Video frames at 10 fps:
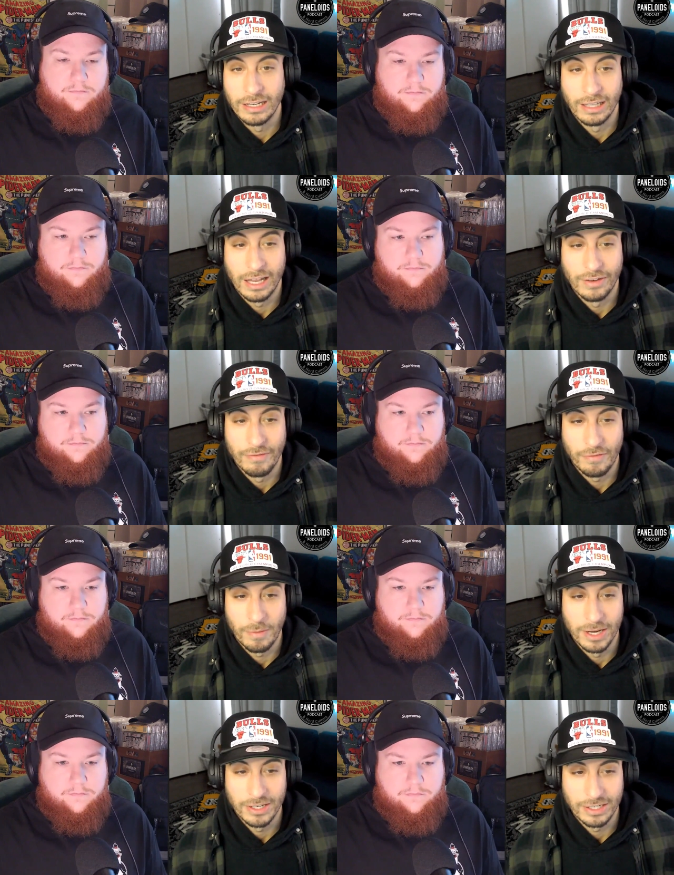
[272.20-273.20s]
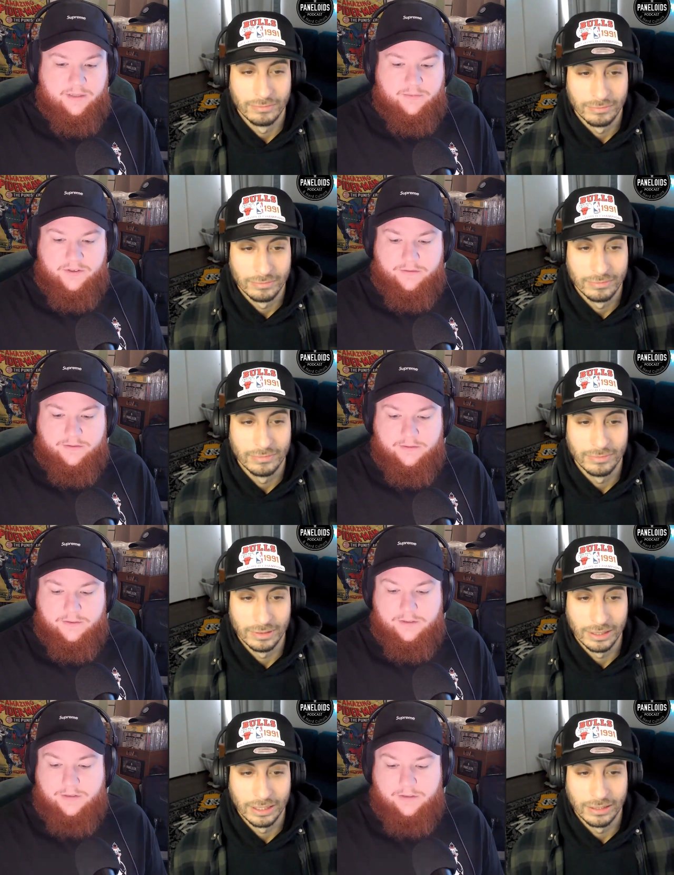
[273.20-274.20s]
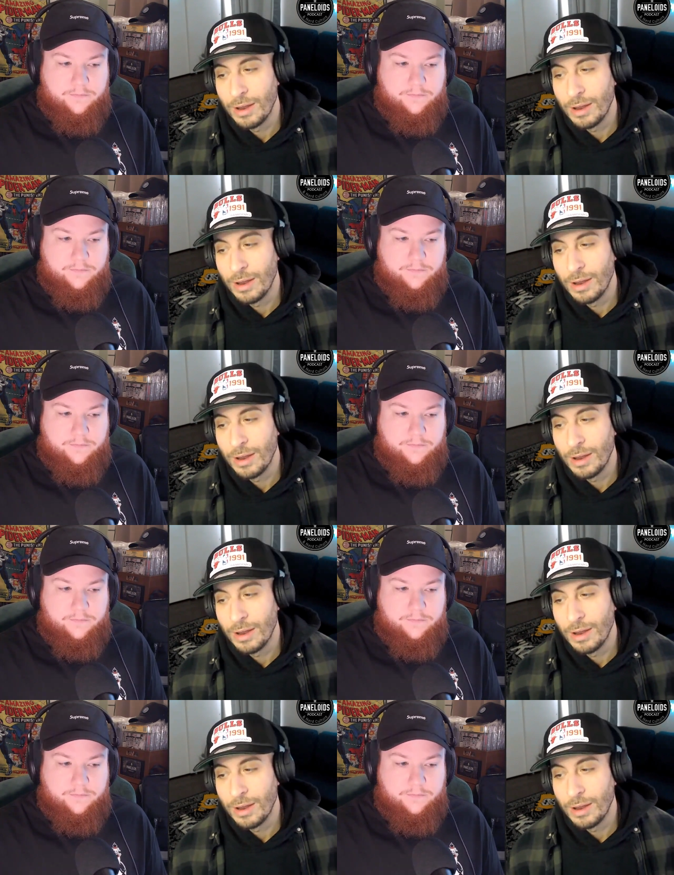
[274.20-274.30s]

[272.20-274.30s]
Speaker 1: a lot of information. Unlike Marvel. Yeah.